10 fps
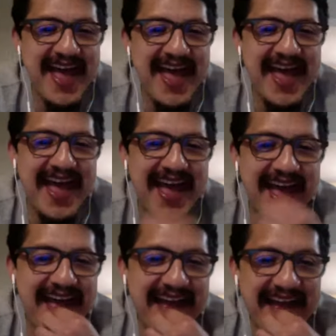to, like,
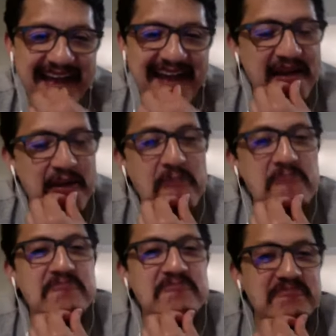swoop
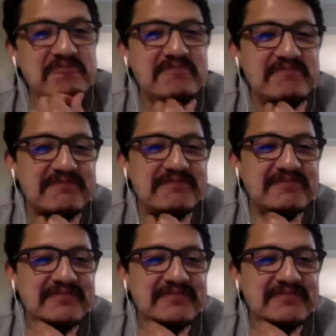down, and when it